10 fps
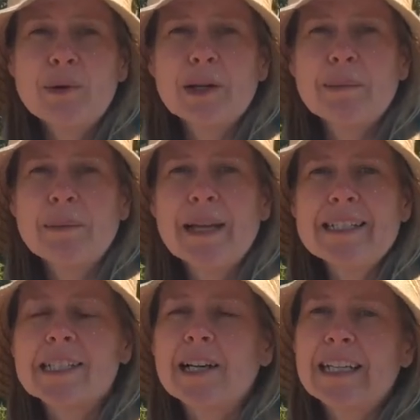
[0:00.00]
we're going to be
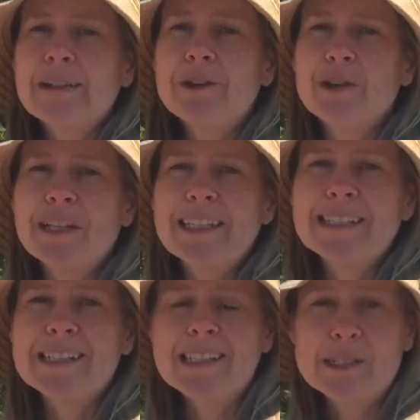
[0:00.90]
planting our leafy greens,